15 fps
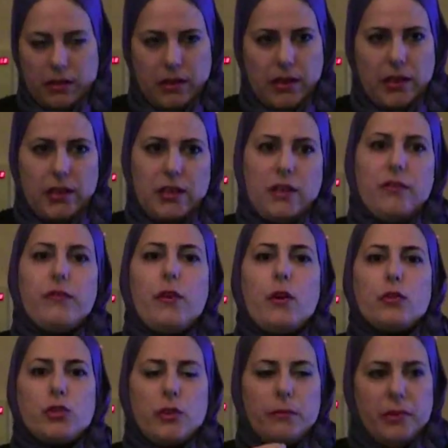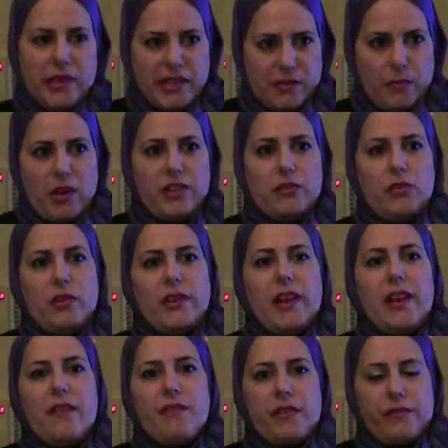kidney function, please monitor the
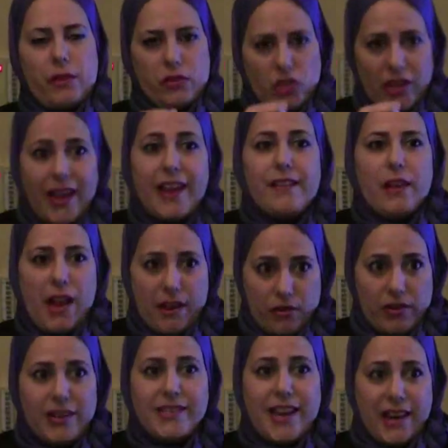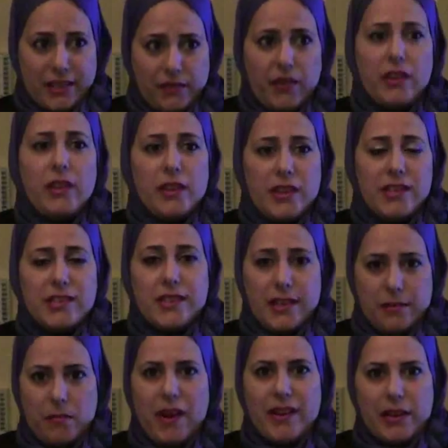liver function, and I already activated this
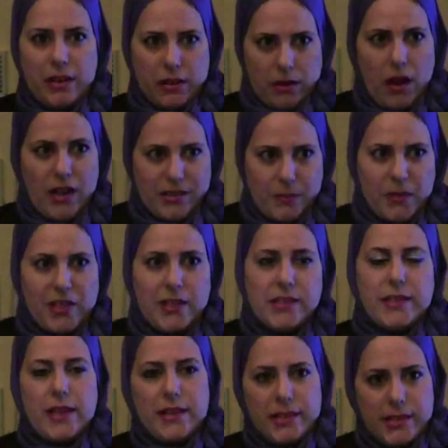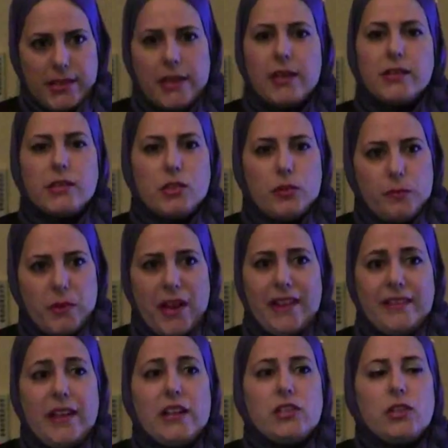in many hospitals that stickers should be
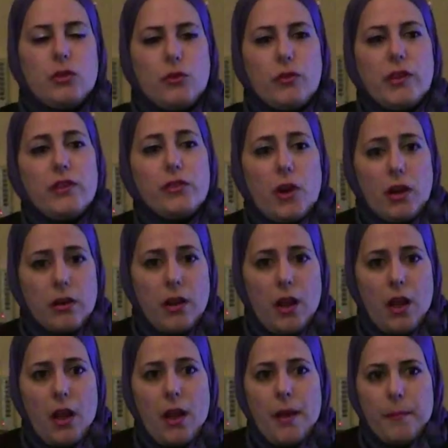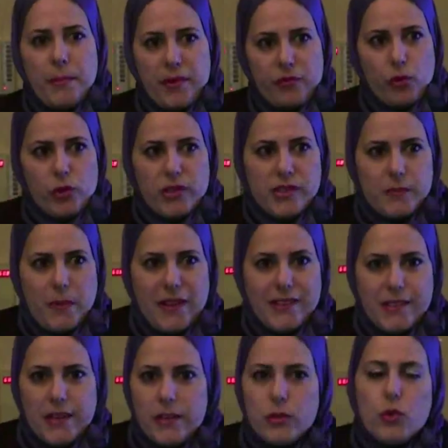attached to the drug before
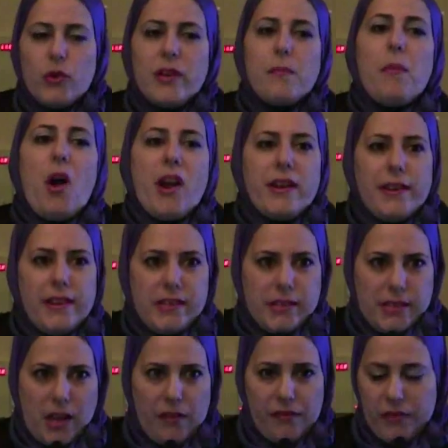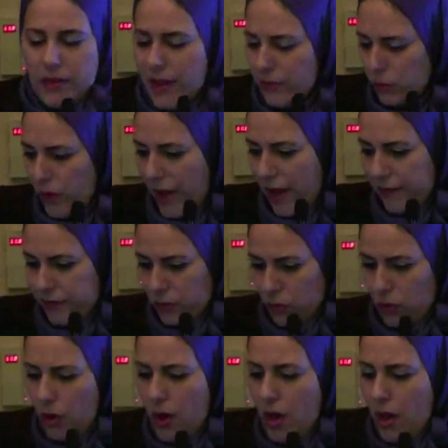dispensing to remind the staff that we have
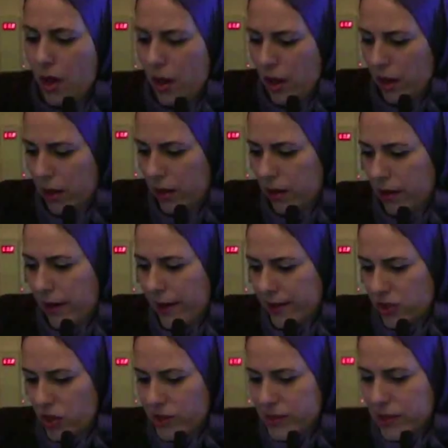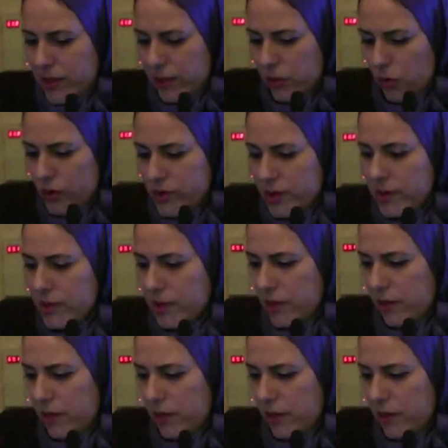to adjust the doses.